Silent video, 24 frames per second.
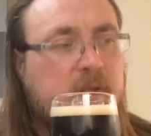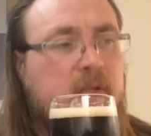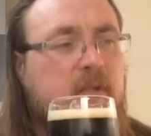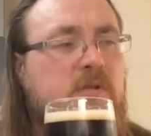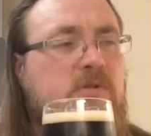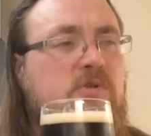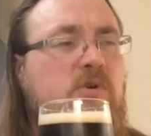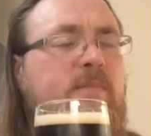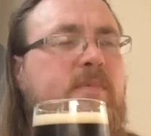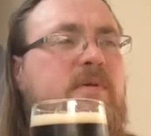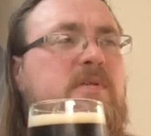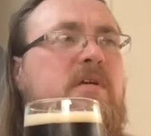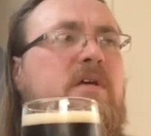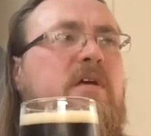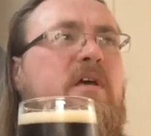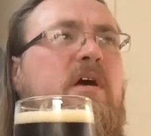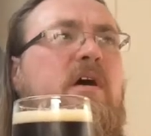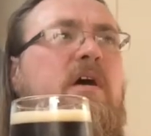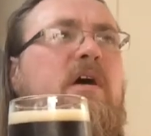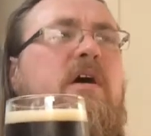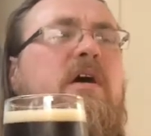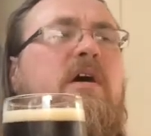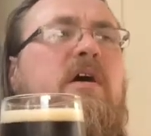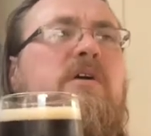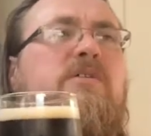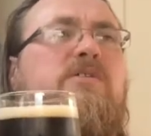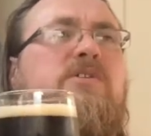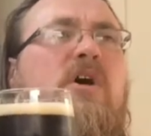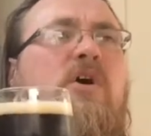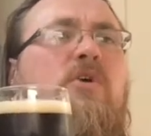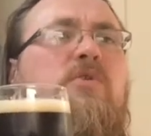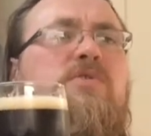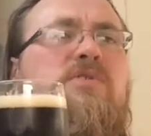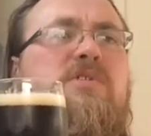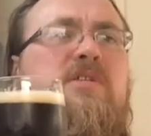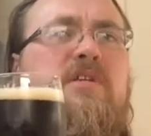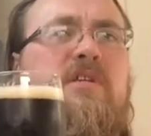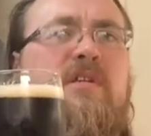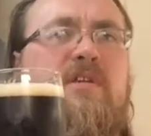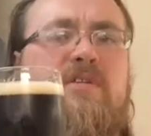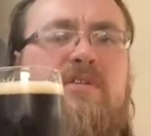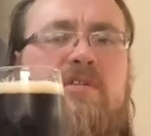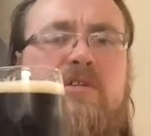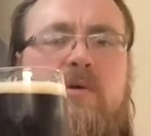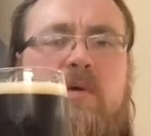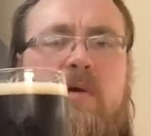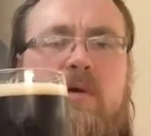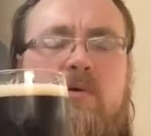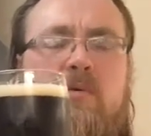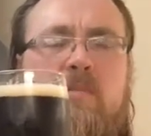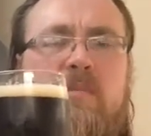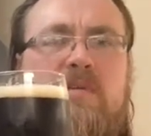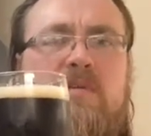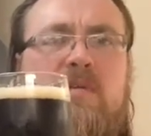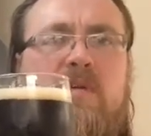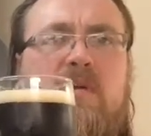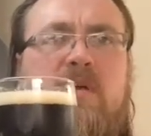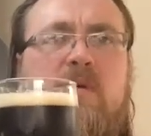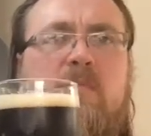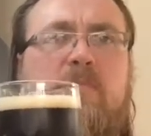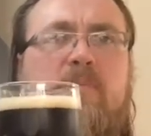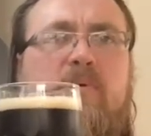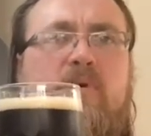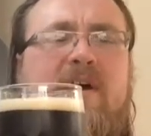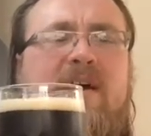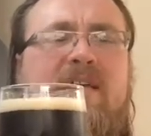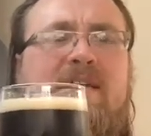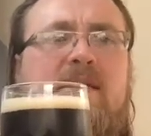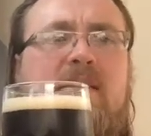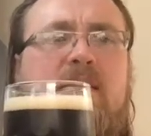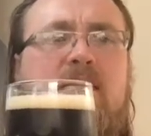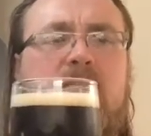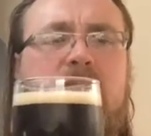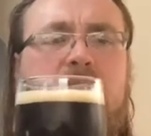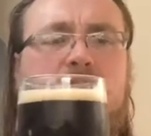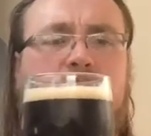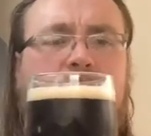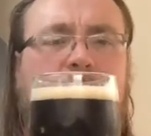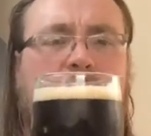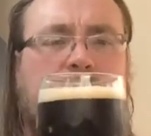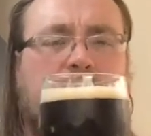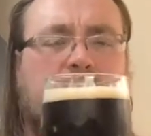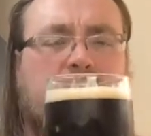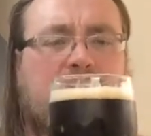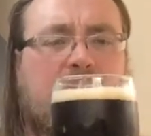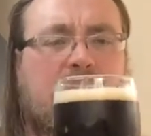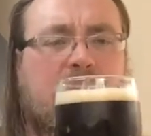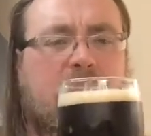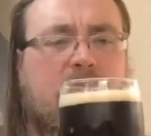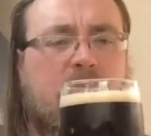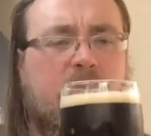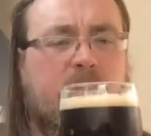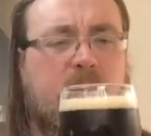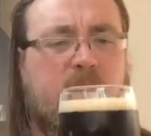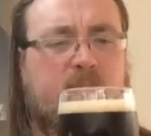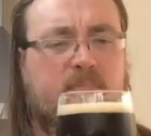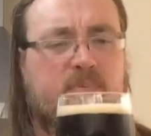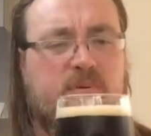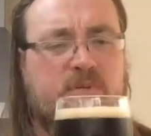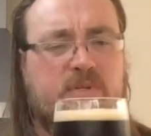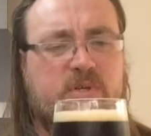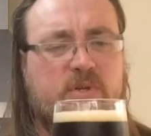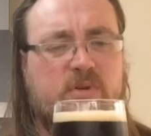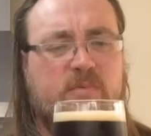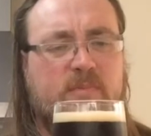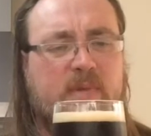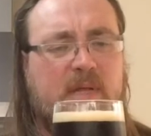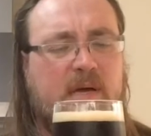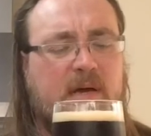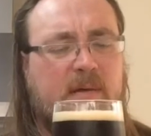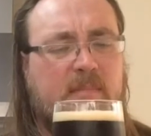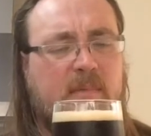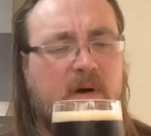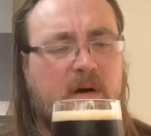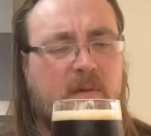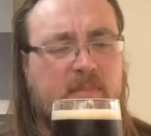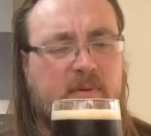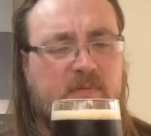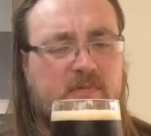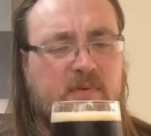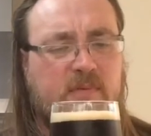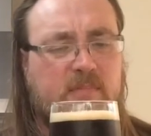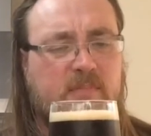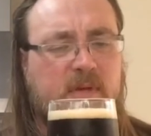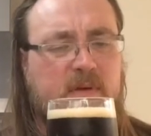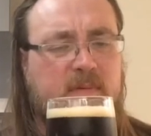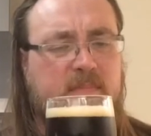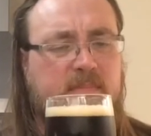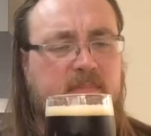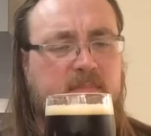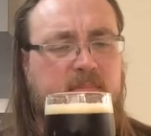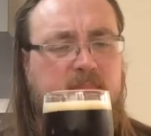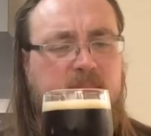there's almost like a toastiness to it, almost like a bread. Now I presume that might be from the